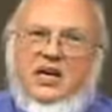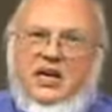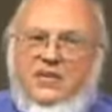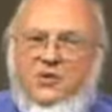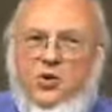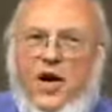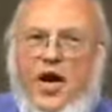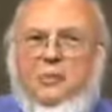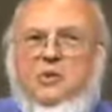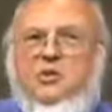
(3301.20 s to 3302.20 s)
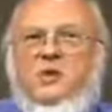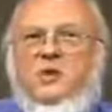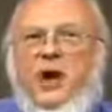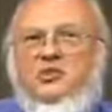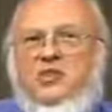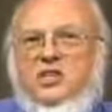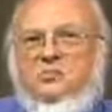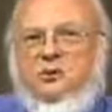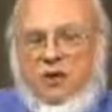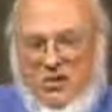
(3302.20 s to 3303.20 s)
If you happen to be watching this
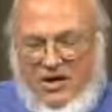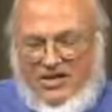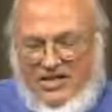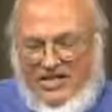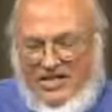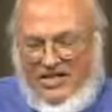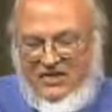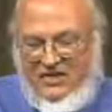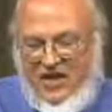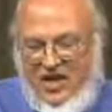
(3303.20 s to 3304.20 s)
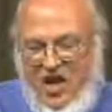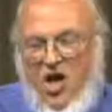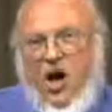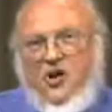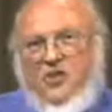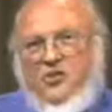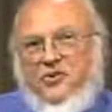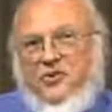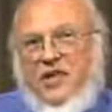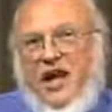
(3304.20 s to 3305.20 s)
program on TCTV on a
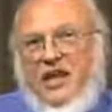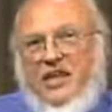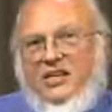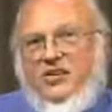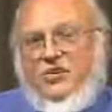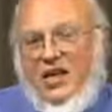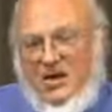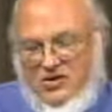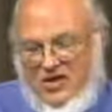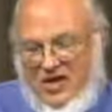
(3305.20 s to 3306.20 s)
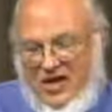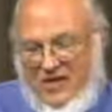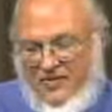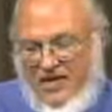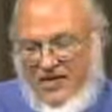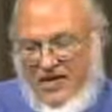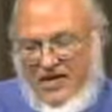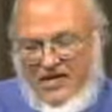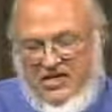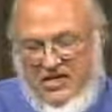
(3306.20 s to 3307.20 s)
Thursday night in 2011,
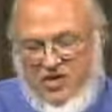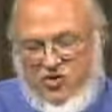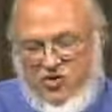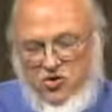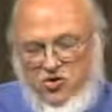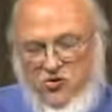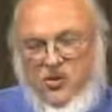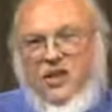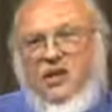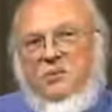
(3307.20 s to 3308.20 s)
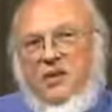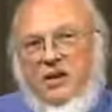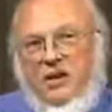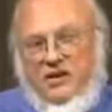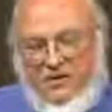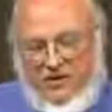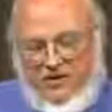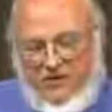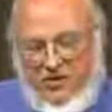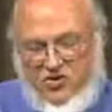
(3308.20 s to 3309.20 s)
stay tuned for the Olympia
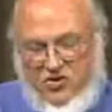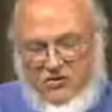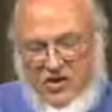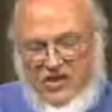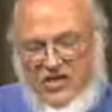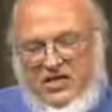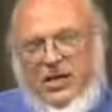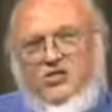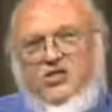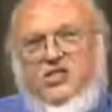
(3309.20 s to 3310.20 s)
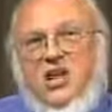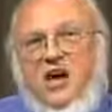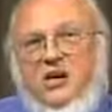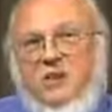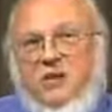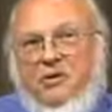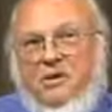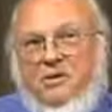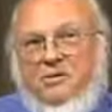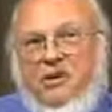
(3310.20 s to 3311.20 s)
Fellowship of Reconciliation's documentary
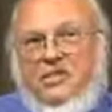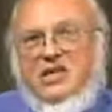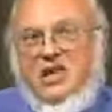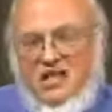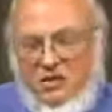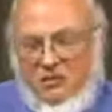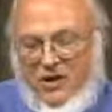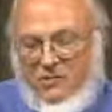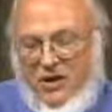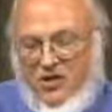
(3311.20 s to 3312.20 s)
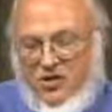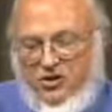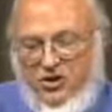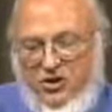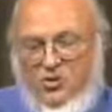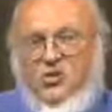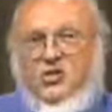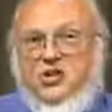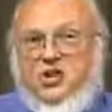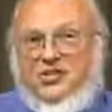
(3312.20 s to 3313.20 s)
series, The Big Picture, which
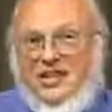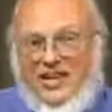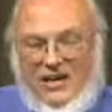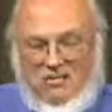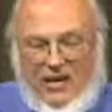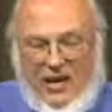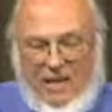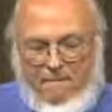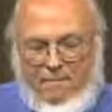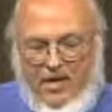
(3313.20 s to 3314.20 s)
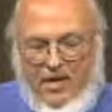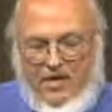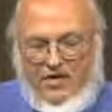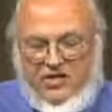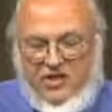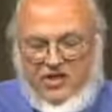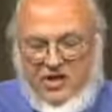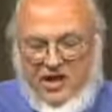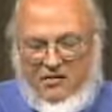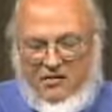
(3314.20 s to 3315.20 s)
starts at 10 p.m. This month's
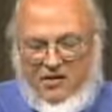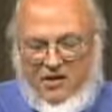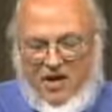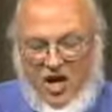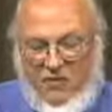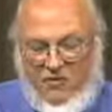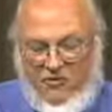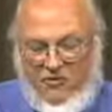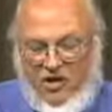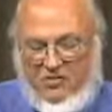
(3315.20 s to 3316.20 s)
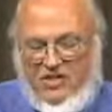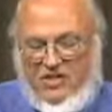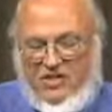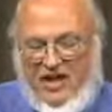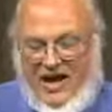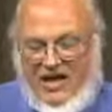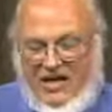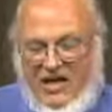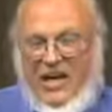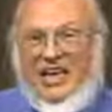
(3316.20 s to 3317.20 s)
documentary film is
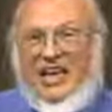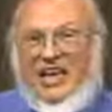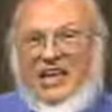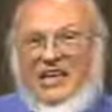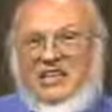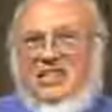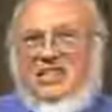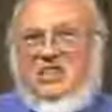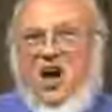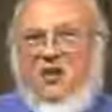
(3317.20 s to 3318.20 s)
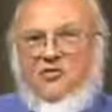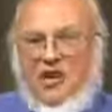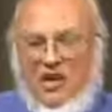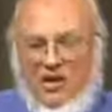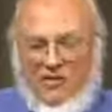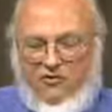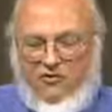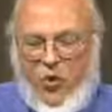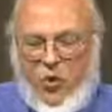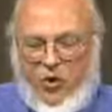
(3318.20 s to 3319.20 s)
titled Killing Us Softly
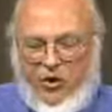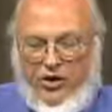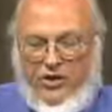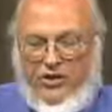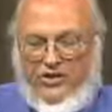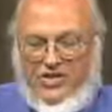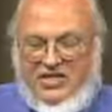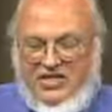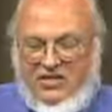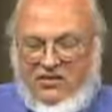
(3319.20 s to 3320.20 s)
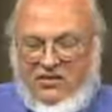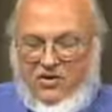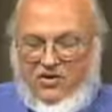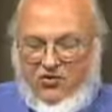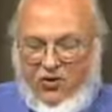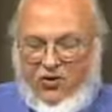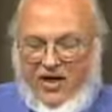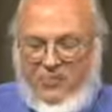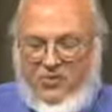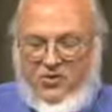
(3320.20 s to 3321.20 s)
4. This is the fourth
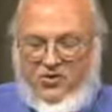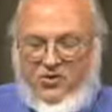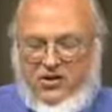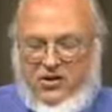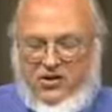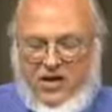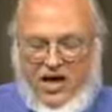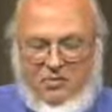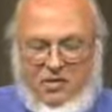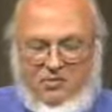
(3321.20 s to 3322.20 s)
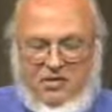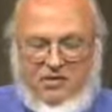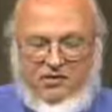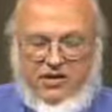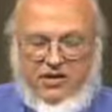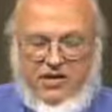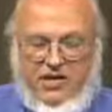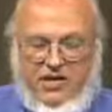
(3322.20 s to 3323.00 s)
episode in a documentary series